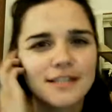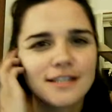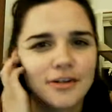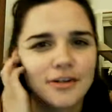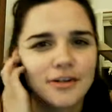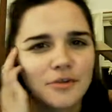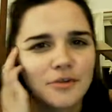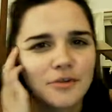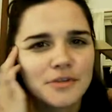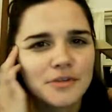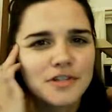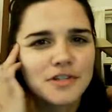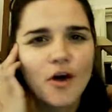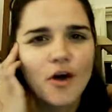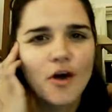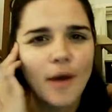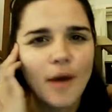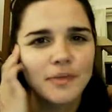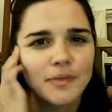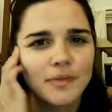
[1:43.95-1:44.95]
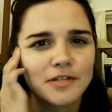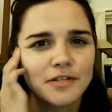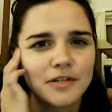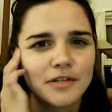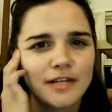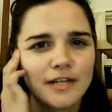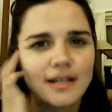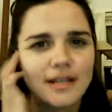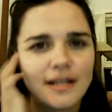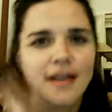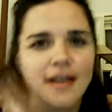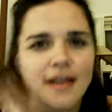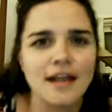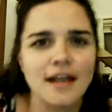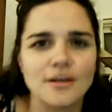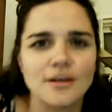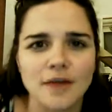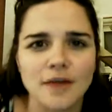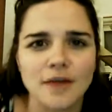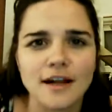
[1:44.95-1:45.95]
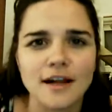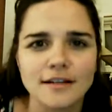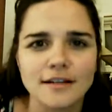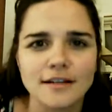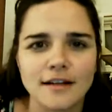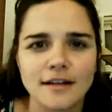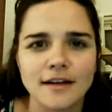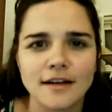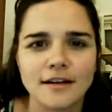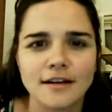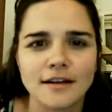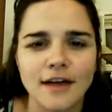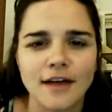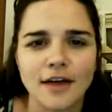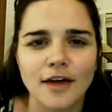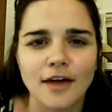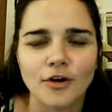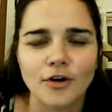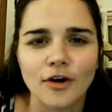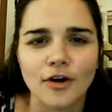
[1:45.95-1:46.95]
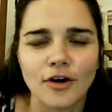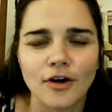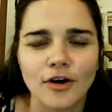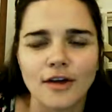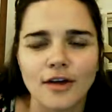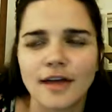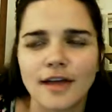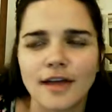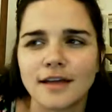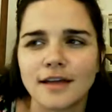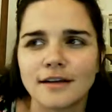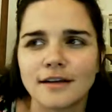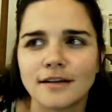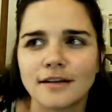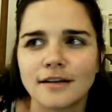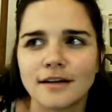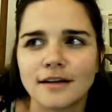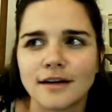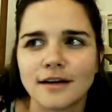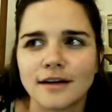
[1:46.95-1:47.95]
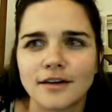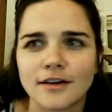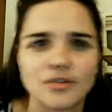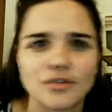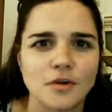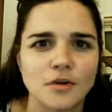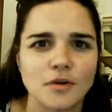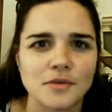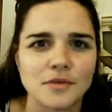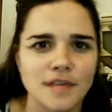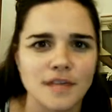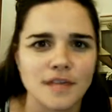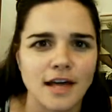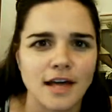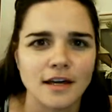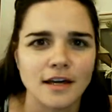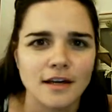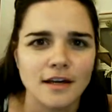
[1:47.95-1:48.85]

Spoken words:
you know, there was no opportunity to get any writing done at all, and so it was like